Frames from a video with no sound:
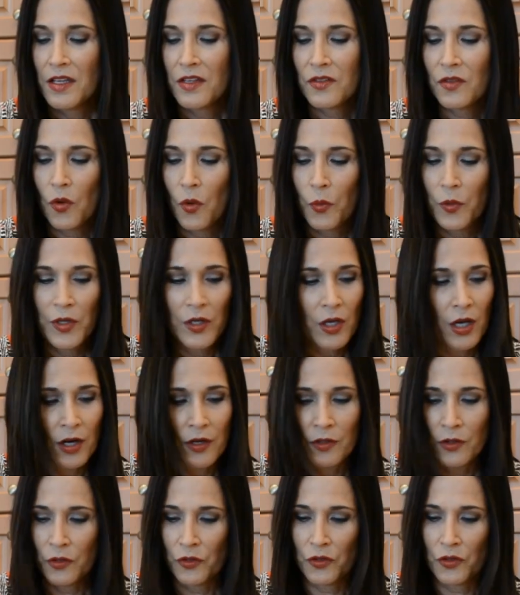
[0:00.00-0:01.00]
So we
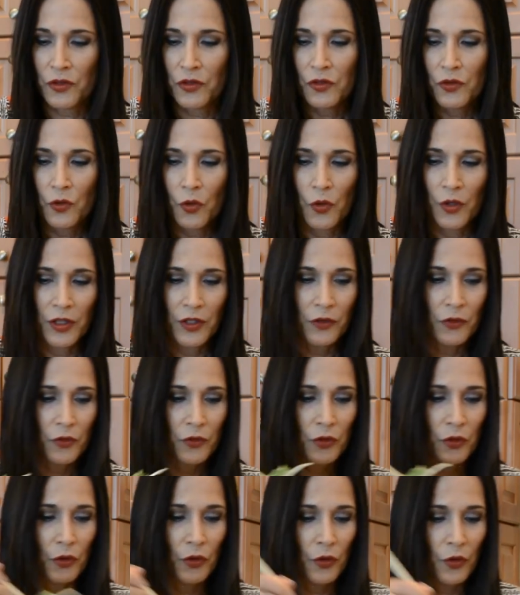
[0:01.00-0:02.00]
are just going
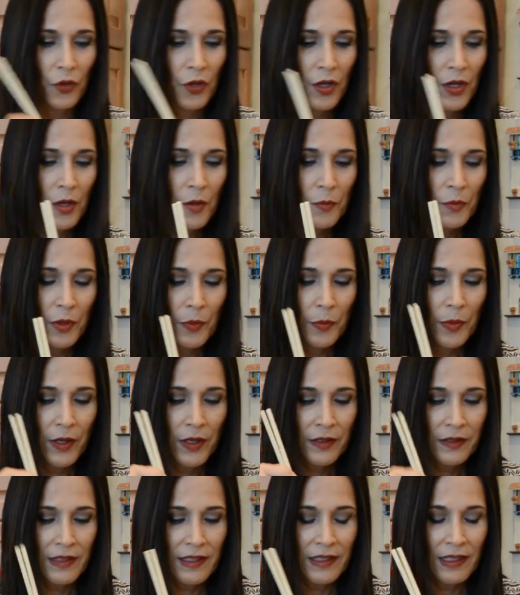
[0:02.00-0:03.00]
to
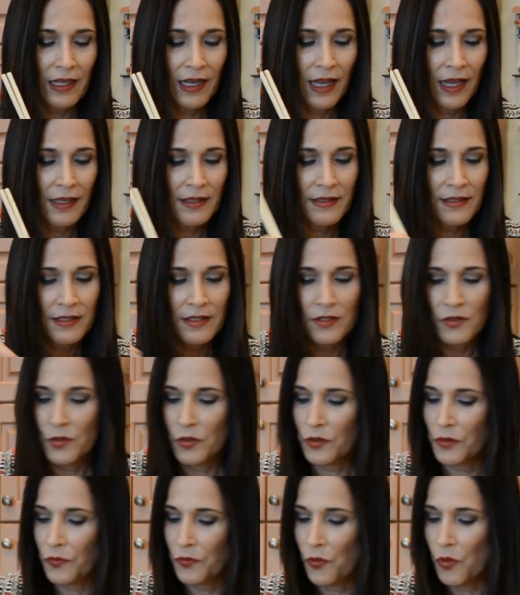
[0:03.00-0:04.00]
prepare the glasses
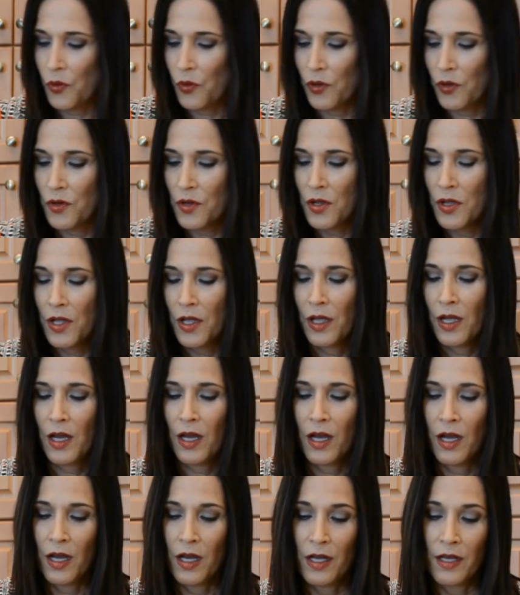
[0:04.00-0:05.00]
just for
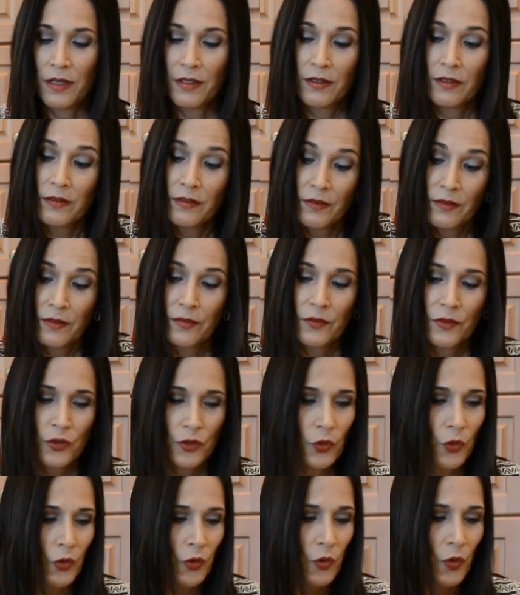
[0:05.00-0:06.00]

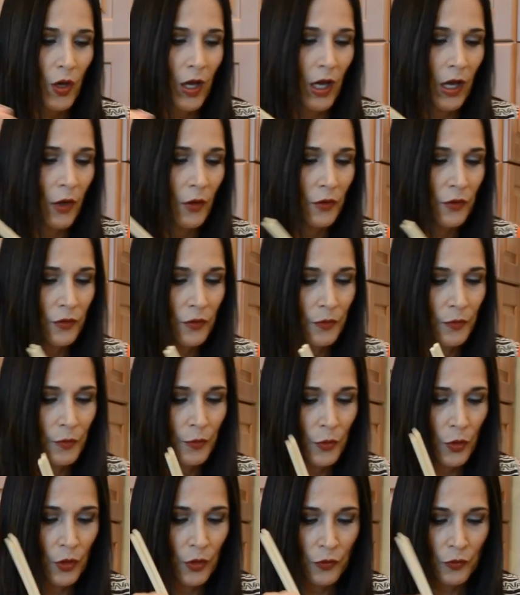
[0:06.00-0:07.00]
show you how
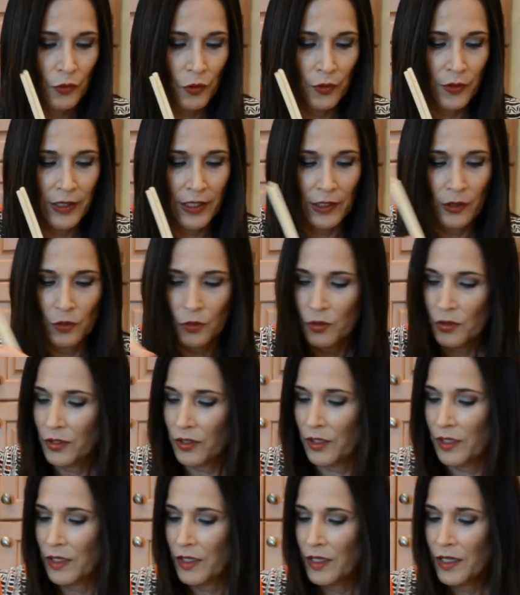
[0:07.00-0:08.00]
beautiful they
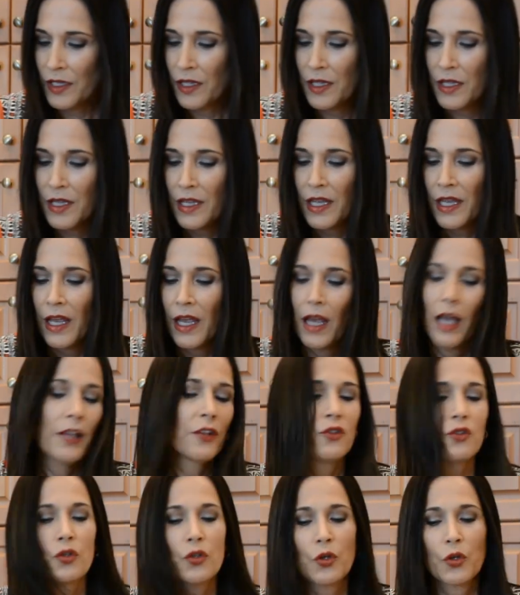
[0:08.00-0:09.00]
look.
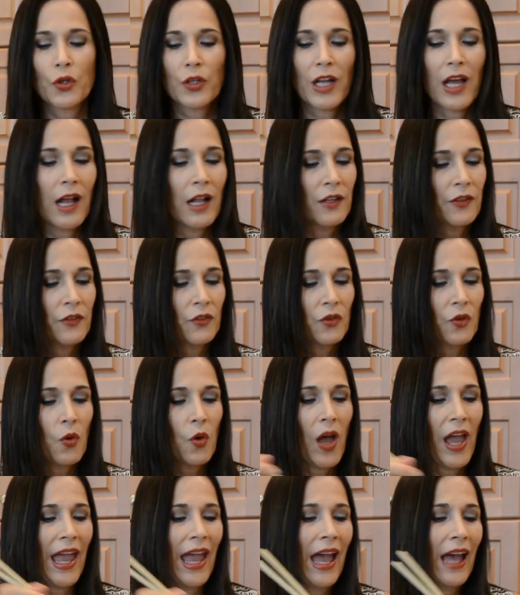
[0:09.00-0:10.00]
And you could
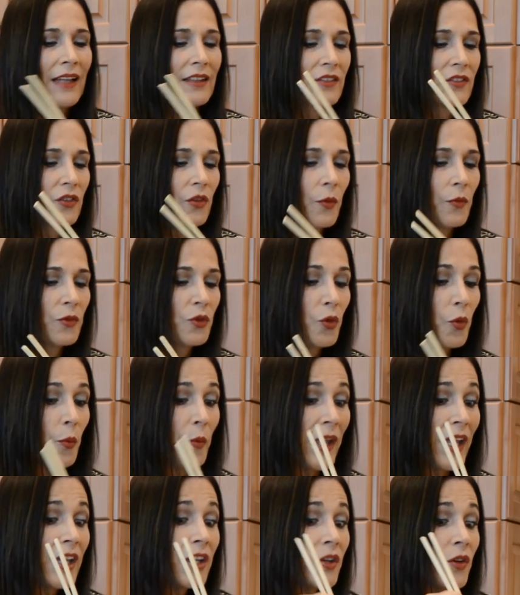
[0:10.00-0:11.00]
also add some
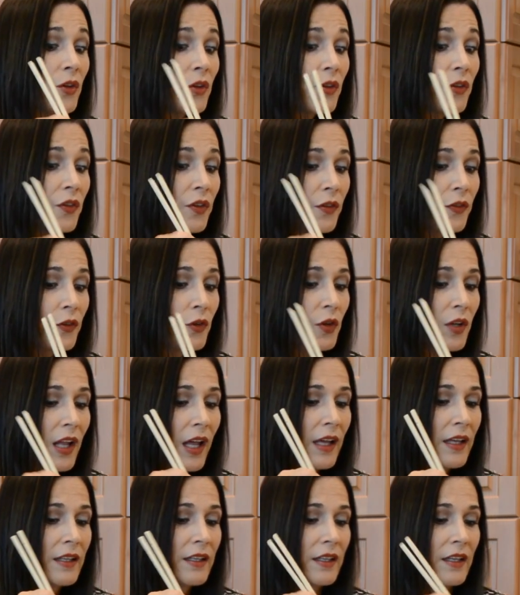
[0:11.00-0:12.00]
tomatoes if you
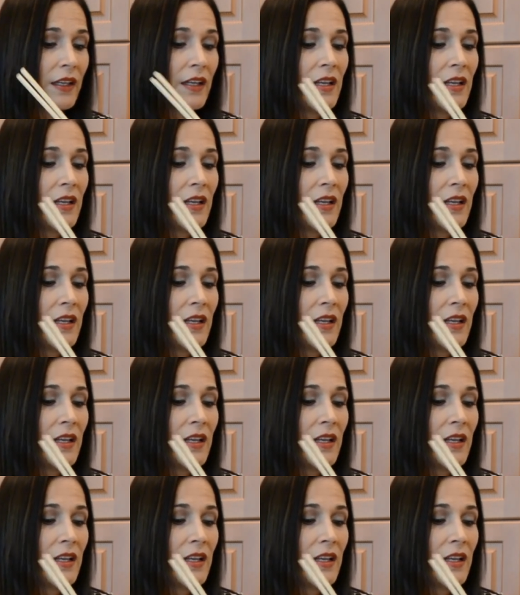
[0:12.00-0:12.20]
like.